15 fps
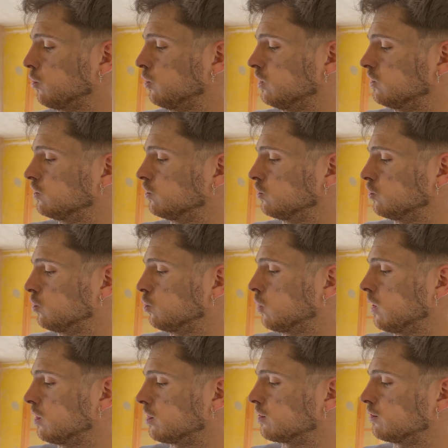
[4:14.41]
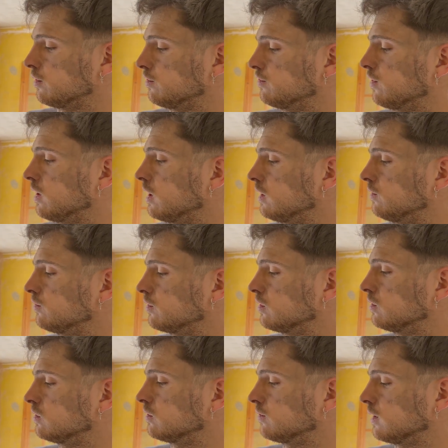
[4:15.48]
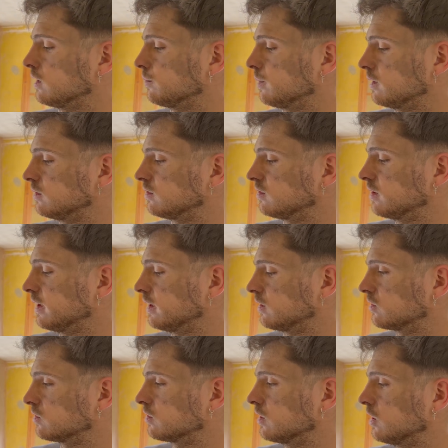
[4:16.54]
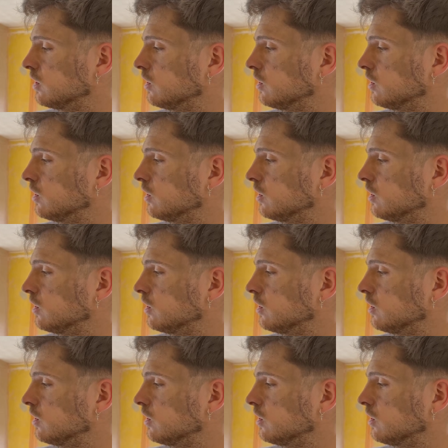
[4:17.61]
we do 135 divided by 6,